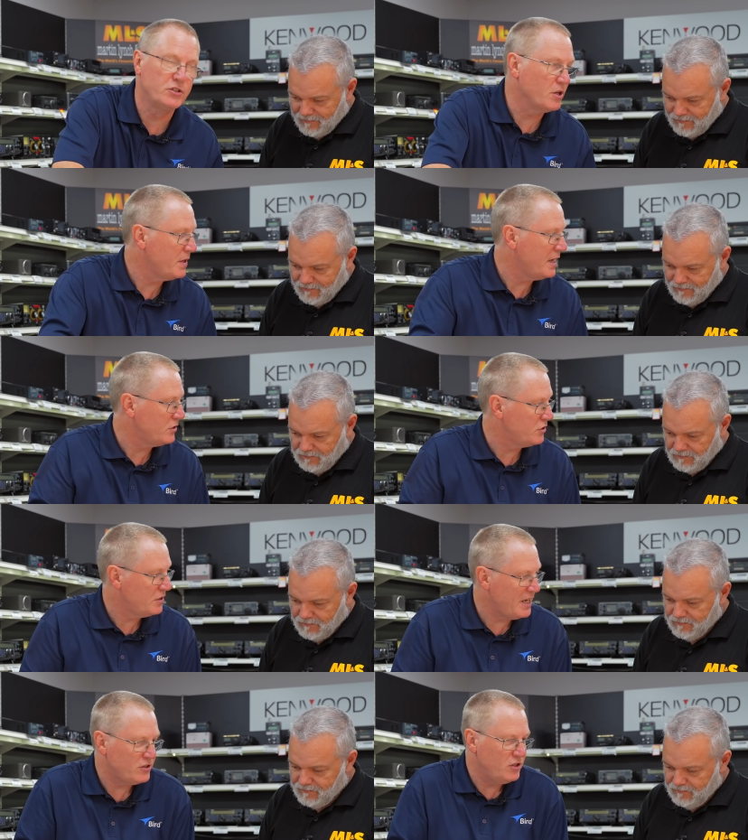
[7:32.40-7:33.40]
Speaker 1: So
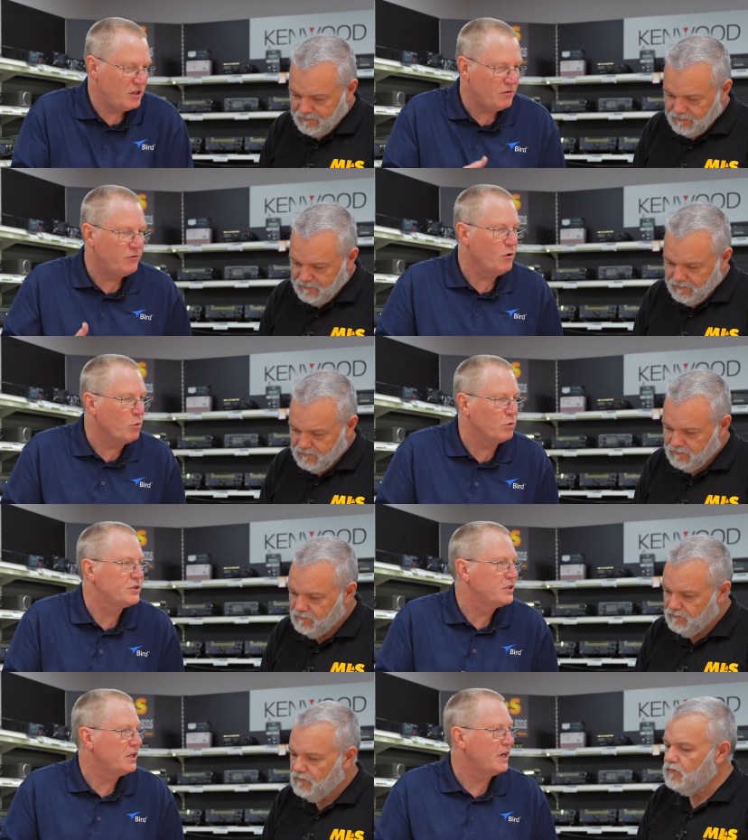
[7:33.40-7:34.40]
that's that's the
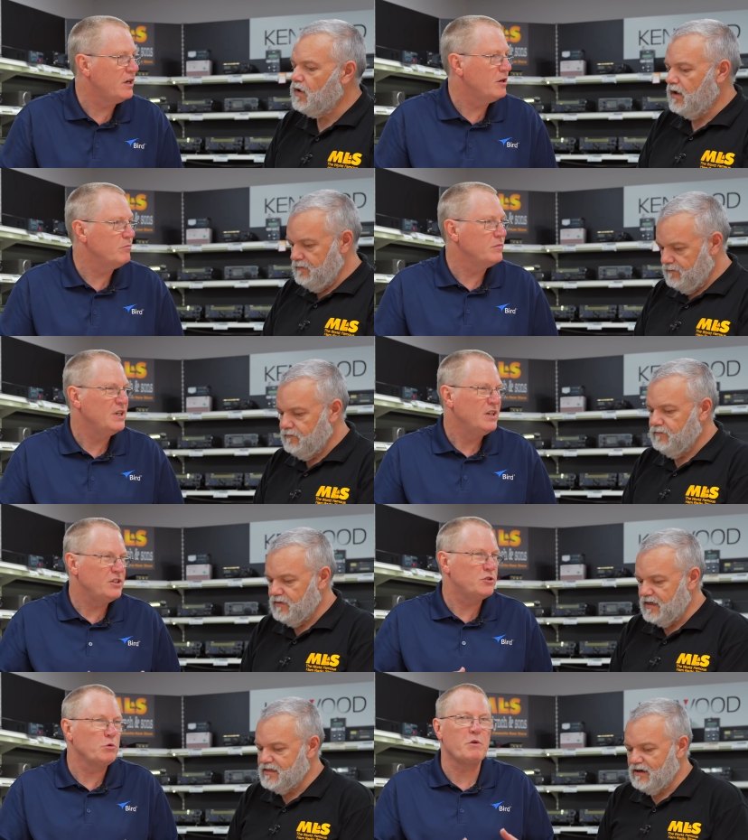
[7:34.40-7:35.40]
default. Um, okay. Um,
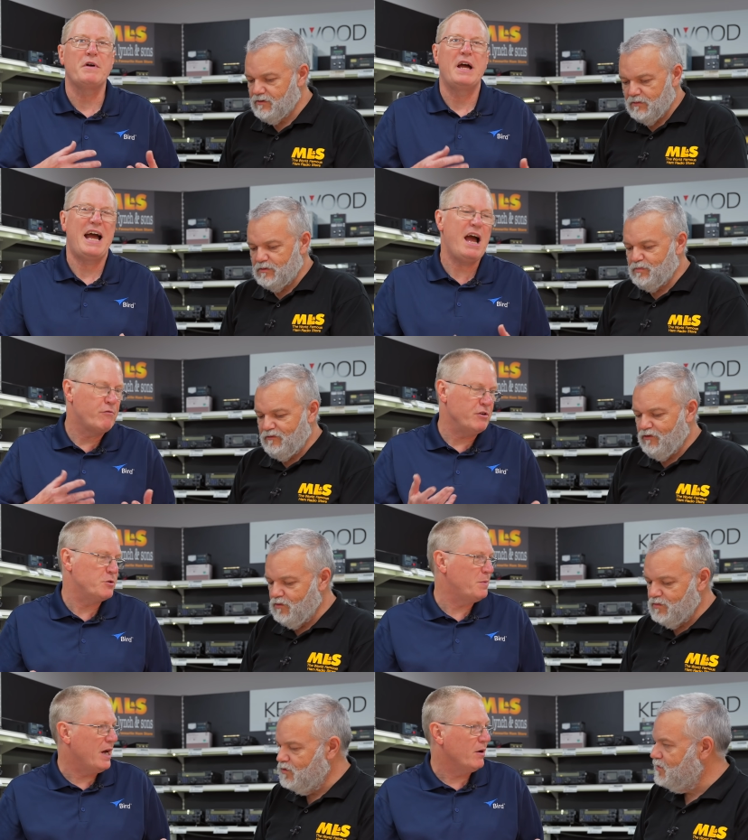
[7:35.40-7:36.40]
that's how it would
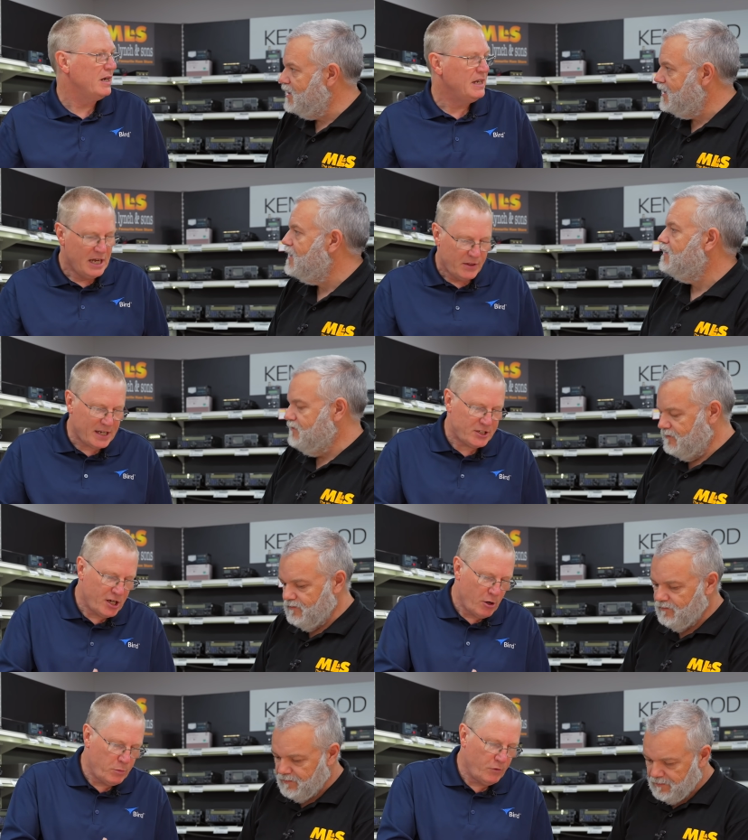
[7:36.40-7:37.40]
perform power. normally, yeah.
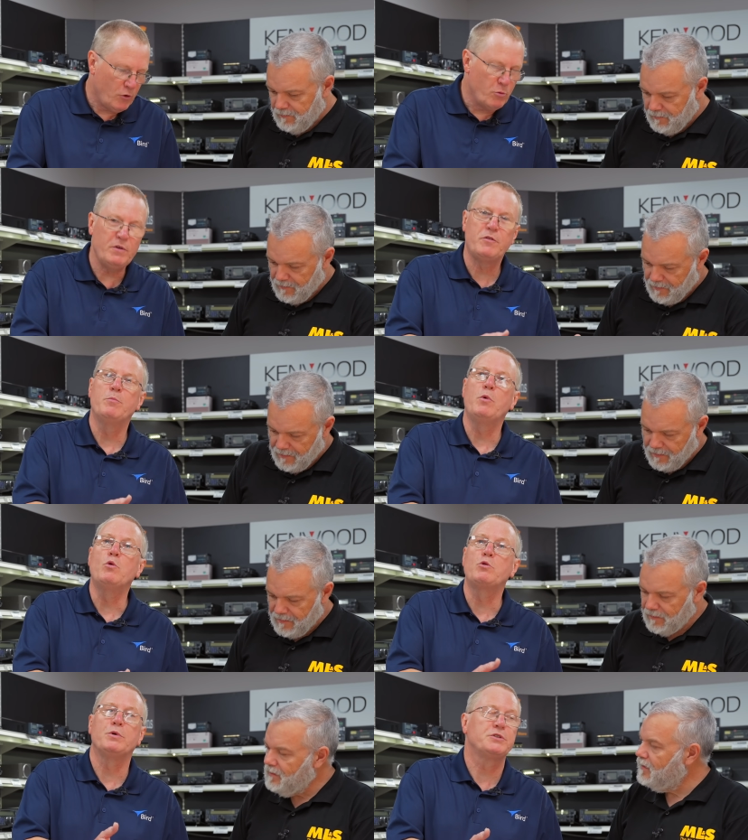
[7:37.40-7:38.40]
That's how it would perform if the
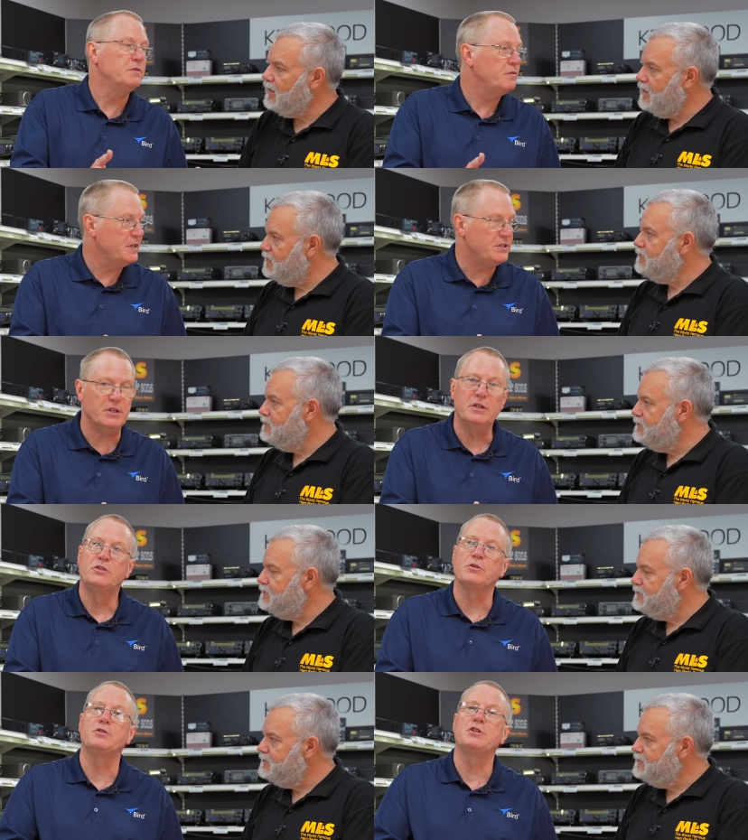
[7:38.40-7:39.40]
board wasn't
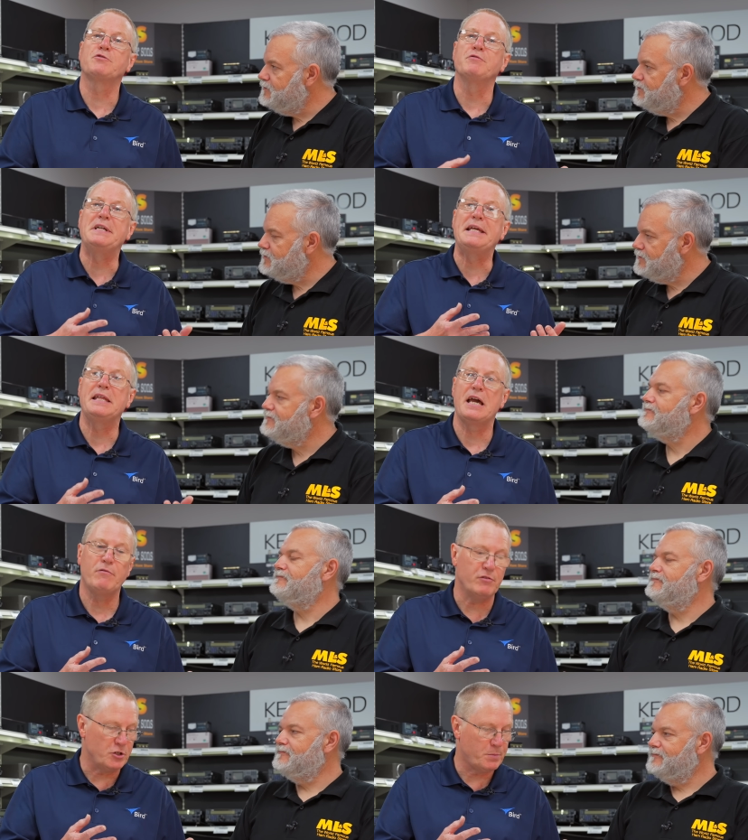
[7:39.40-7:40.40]
fitted. So it's just reading the
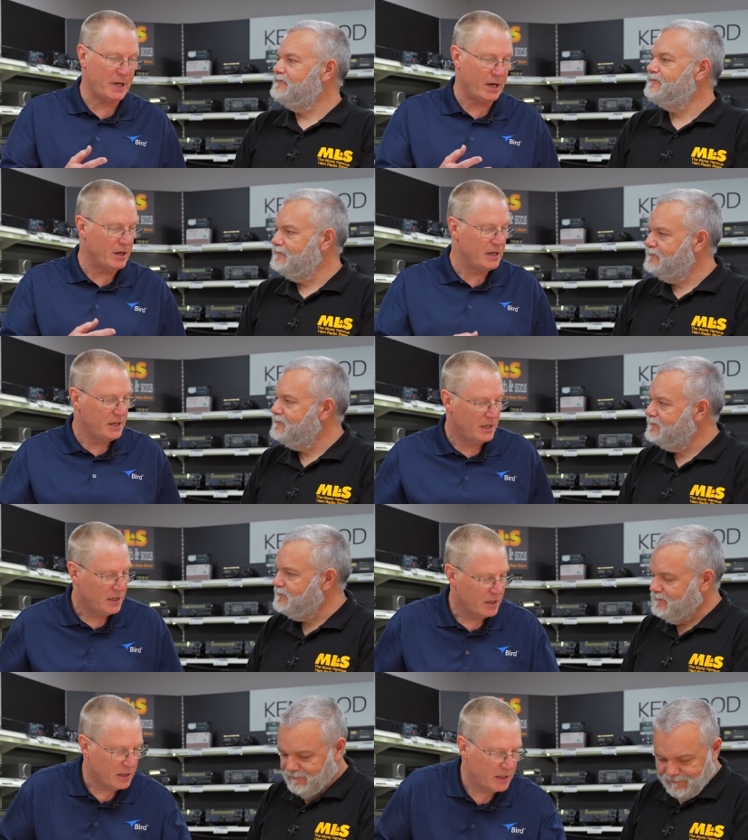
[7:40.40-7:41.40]
average power.
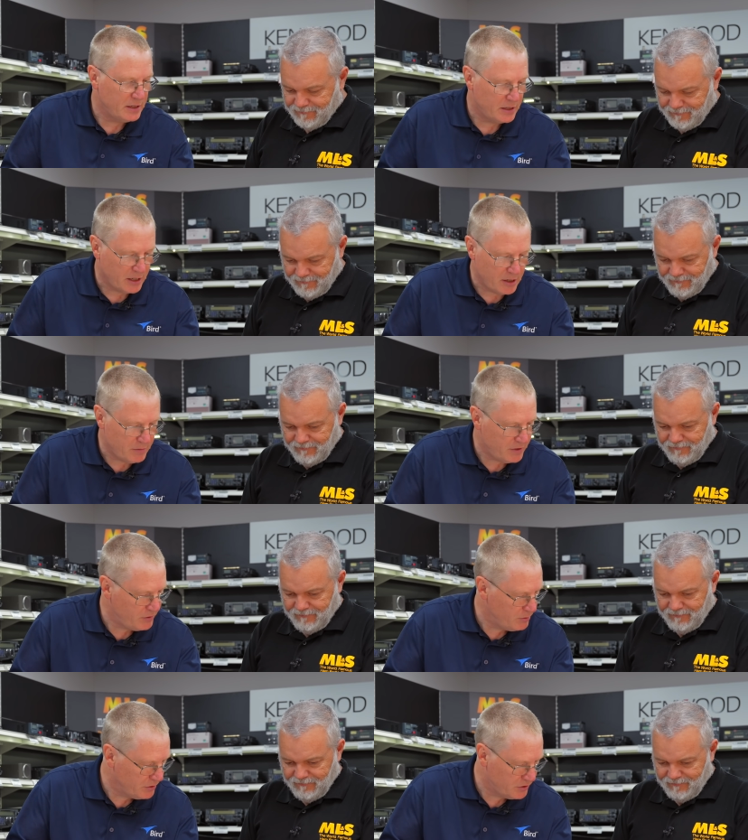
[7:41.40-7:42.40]
And um,
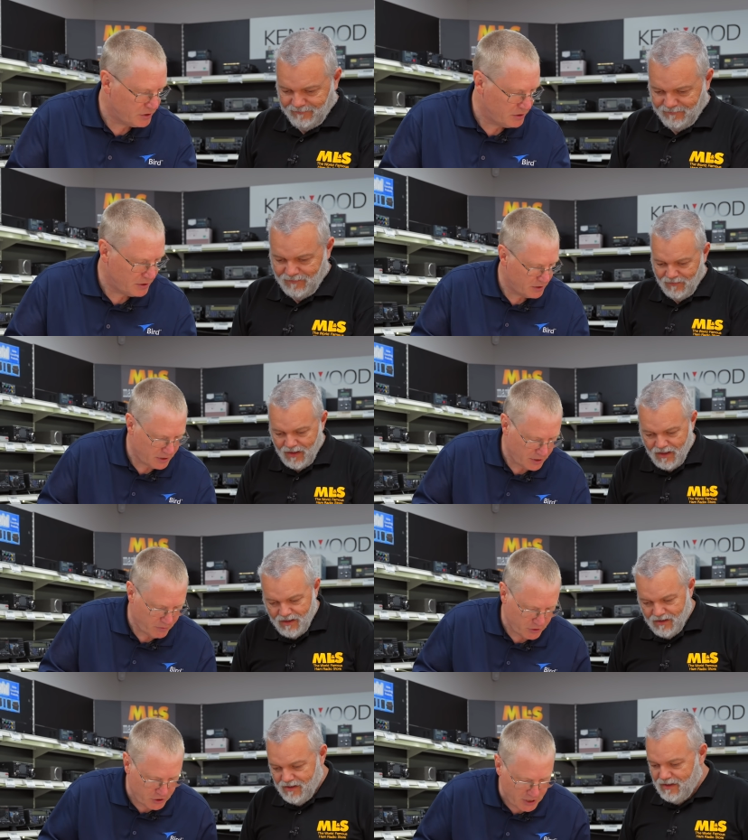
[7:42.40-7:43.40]
if you want to
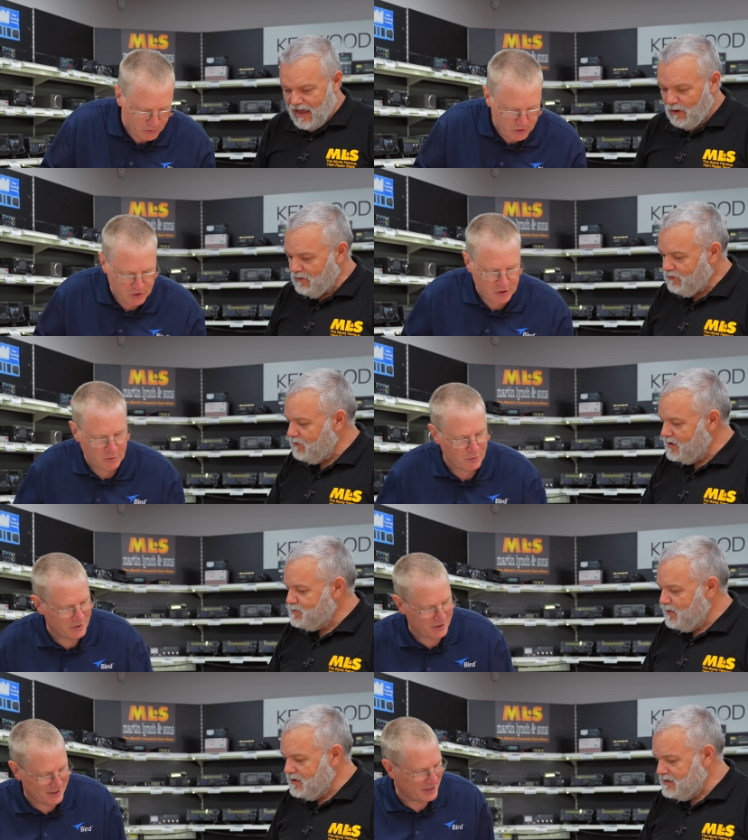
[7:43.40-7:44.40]
give a shout, and we've got them.
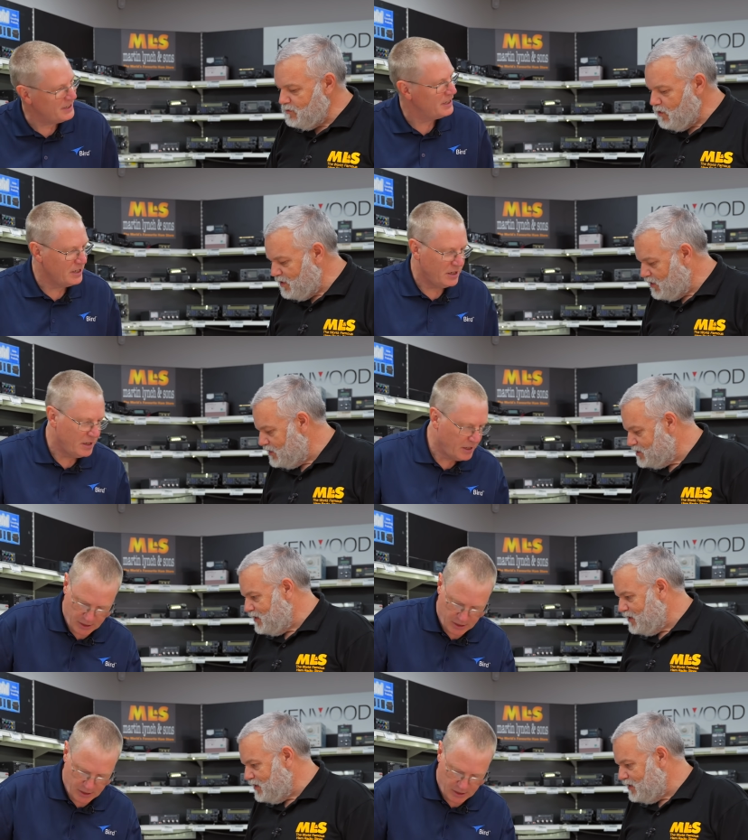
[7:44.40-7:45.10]
Speaker 2: this plugged in. What have we got this